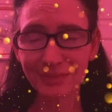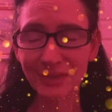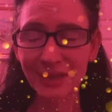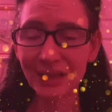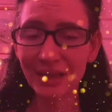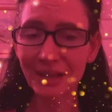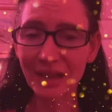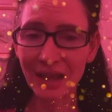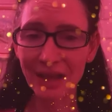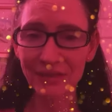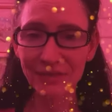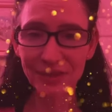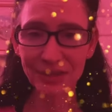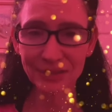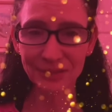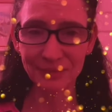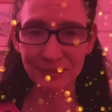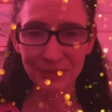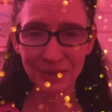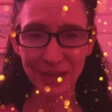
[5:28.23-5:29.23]
in
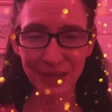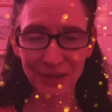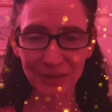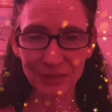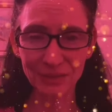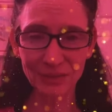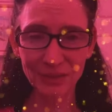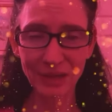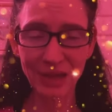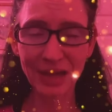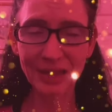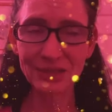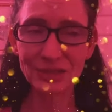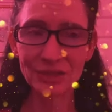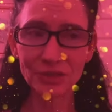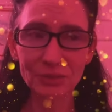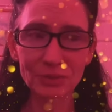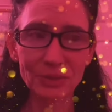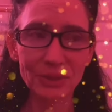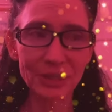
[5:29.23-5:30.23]
heaven. And I
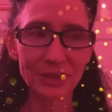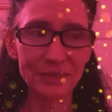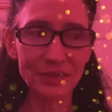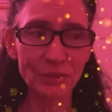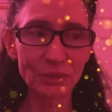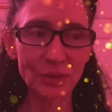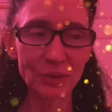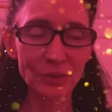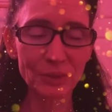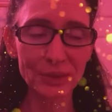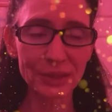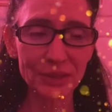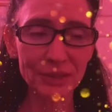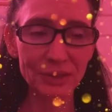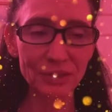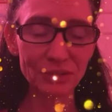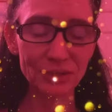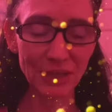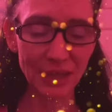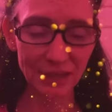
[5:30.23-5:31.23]
do believe that we will
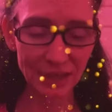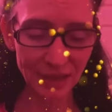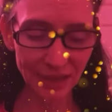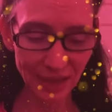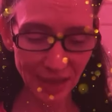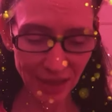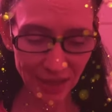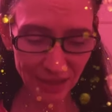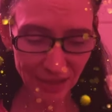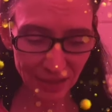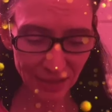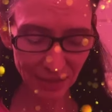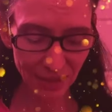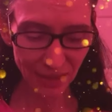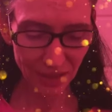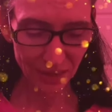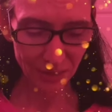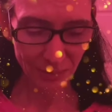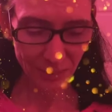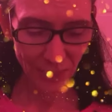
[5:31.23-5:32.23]
unite again.
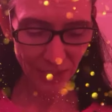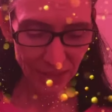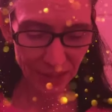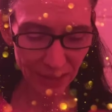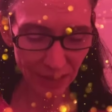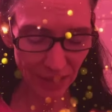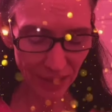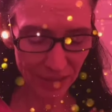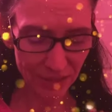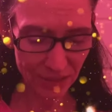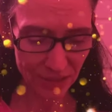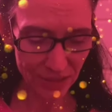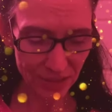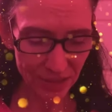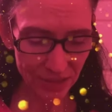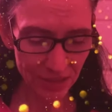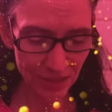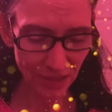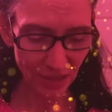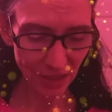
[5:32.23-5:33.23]
But I
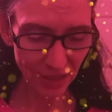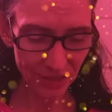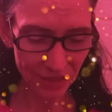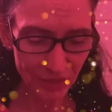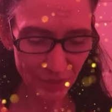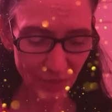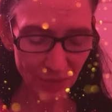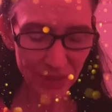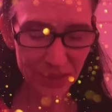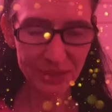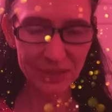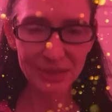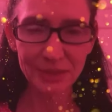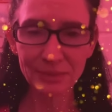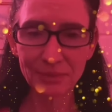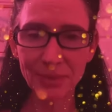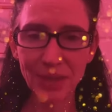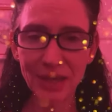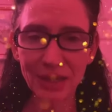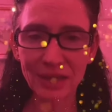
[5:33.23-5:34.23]
just wanted to
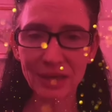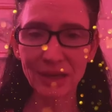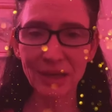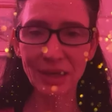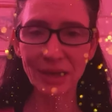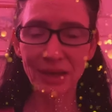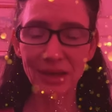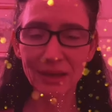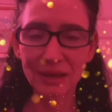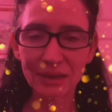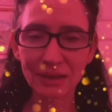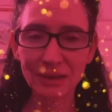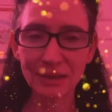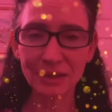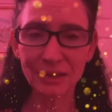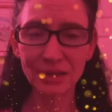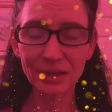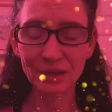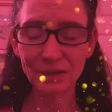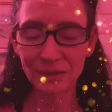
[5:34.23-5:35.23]
make,
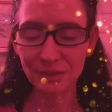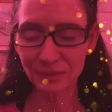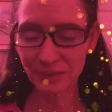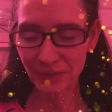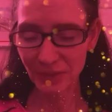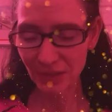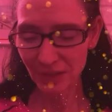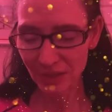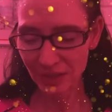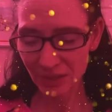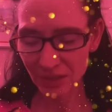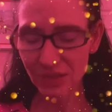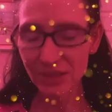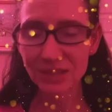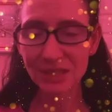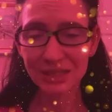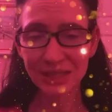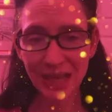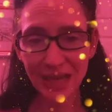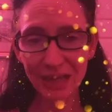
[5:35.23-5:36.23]
you know, to
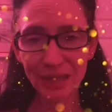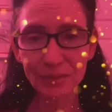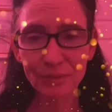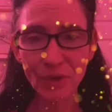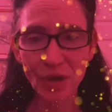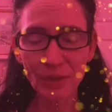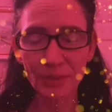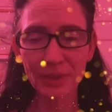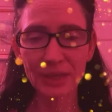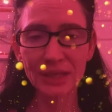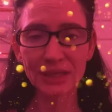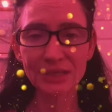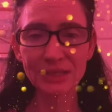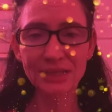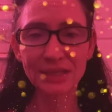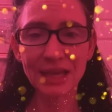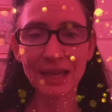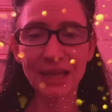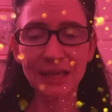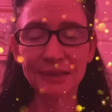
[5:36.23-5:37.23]
just take a moment and
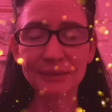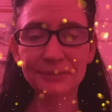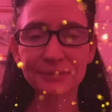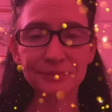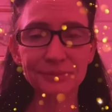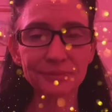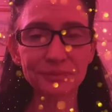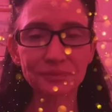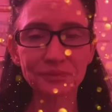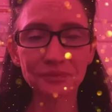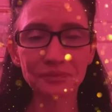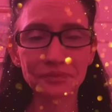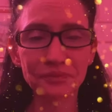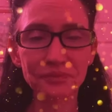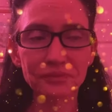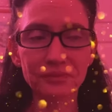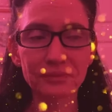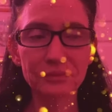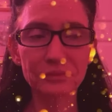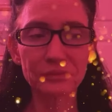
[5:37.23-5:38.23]
say
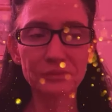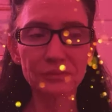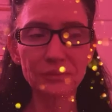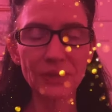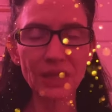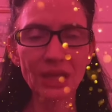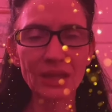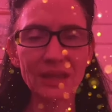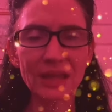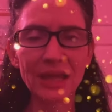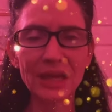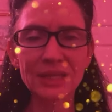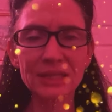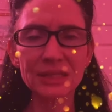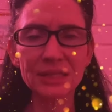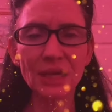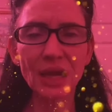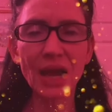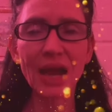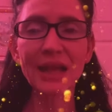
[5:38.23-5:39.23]

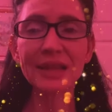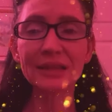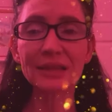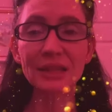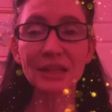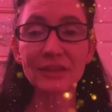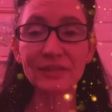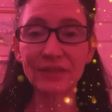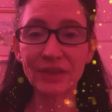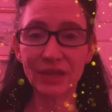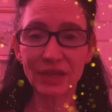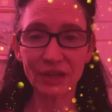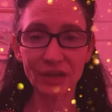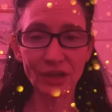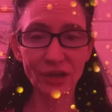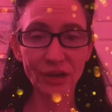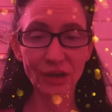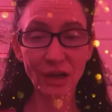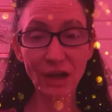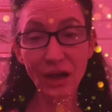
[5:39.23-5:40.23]
that I live in
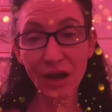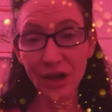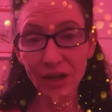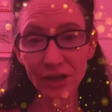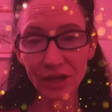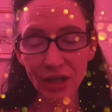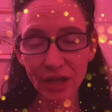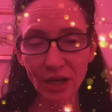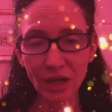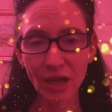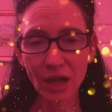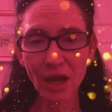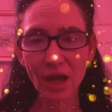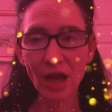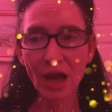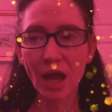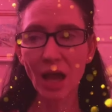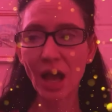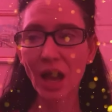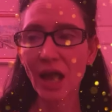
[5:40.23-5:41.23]
her honor.
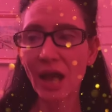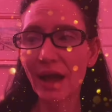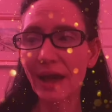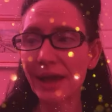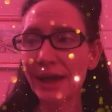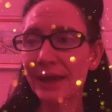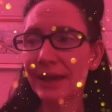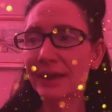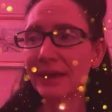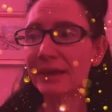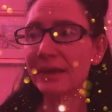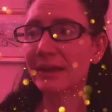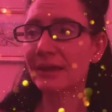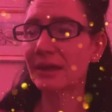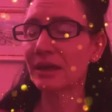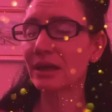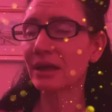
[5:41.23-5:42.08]
I